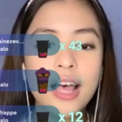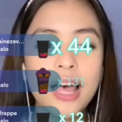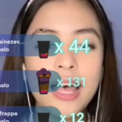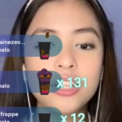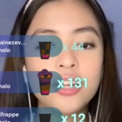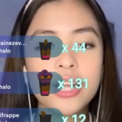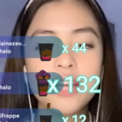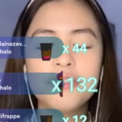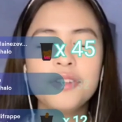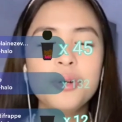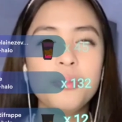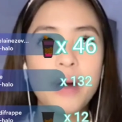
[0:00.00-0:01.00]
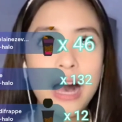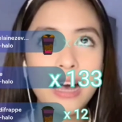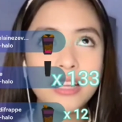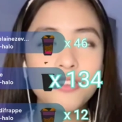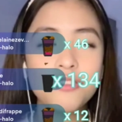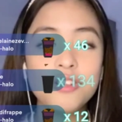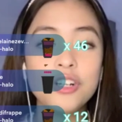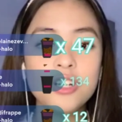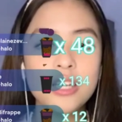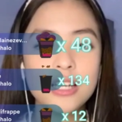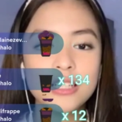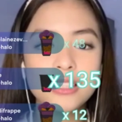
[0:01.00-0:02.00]
And yun, I feel bad, I feel
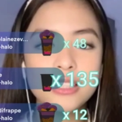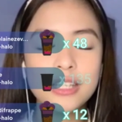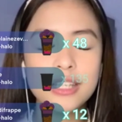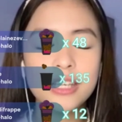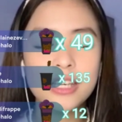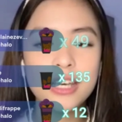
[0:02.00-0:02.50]
guilty.